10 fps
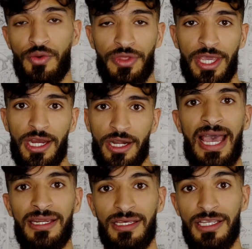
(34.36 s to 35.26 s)
through the air.
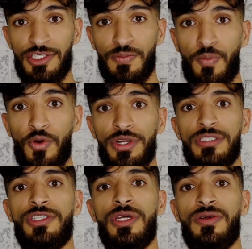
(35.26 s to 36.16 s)
And it is
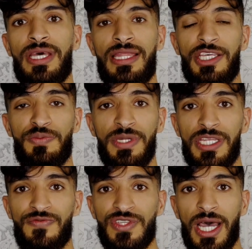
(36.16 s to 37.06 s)
important to know that the
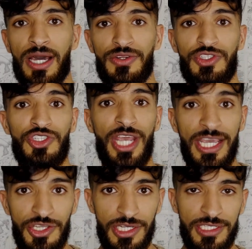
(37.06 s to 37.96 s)
speed of sound
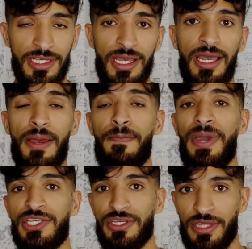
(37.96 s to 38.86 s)
changes
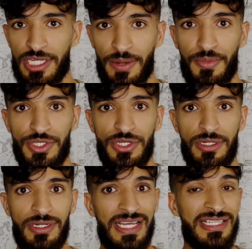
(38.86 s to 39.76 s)
based on the
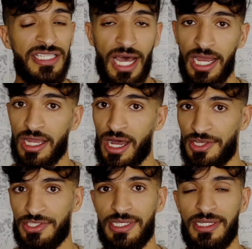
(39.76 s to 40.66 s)
temperature. It's not
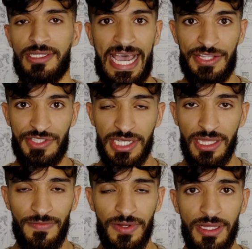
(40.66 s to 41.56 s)
constant. At sea
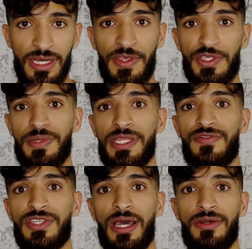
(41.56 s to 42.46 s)
level, the speed
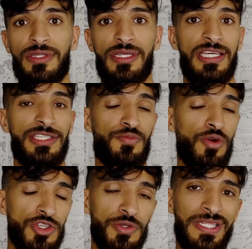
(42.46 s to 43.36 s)
of sound is
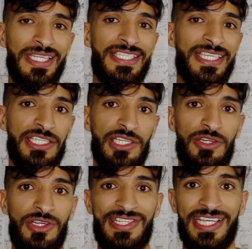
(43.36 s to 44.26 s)
approximately
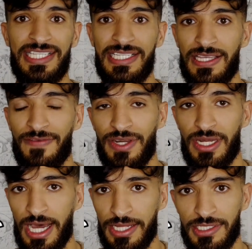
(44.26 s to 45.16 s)

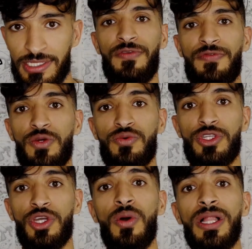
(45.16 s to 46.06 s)
667 knots. But if you
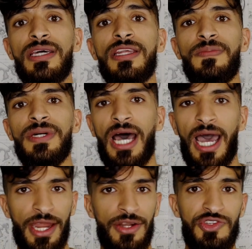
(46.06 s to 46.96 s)
would go a little bit
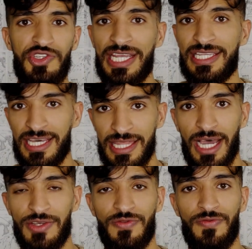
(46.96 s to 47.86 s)
higher, say
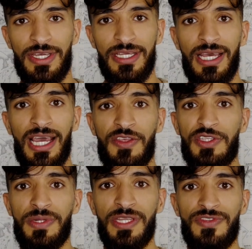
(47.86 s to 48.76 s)
10,000 feet,
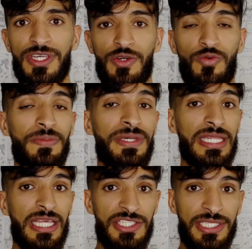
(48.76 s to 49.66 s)
the speed of sound will
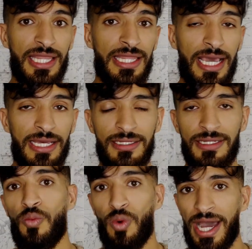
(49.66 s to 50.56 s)
be less than that.
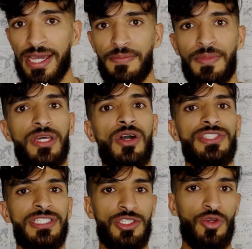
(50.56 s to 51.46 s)
Why?
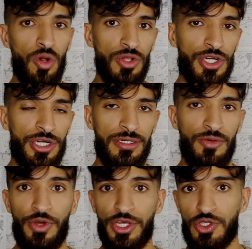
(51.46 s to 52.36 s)
Because it's colder.
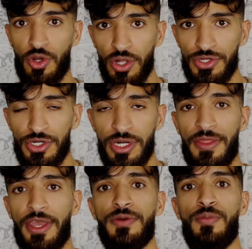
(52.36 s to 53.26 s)
When it's colder,
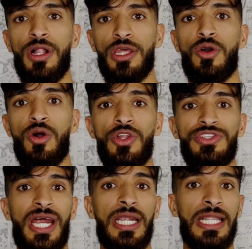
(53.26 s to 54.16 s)
the air
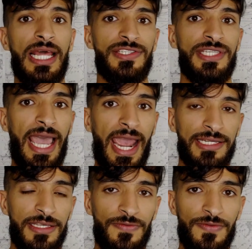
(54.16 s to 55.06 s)
molecules are less
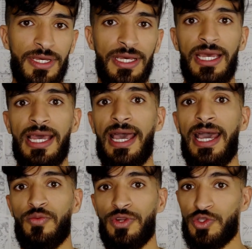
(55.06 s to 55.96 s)
active
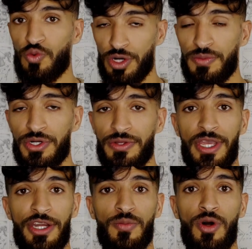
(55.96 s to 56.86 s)
and when it's warmer,
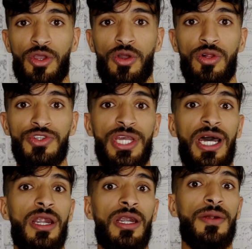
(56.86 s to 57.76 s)
the air molecules
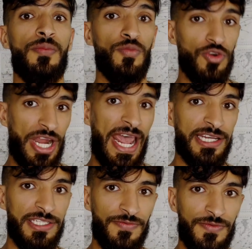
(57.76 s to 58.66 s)
are more
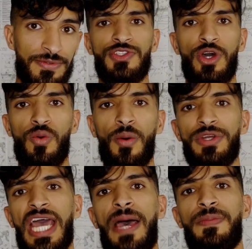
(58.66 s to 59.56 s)
active. So what
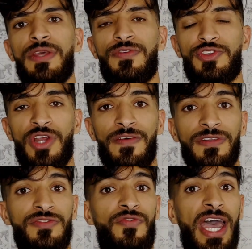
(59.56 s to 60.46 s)
would happen if you
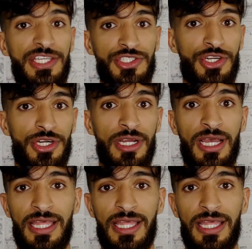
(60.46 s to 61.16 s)
traveled faster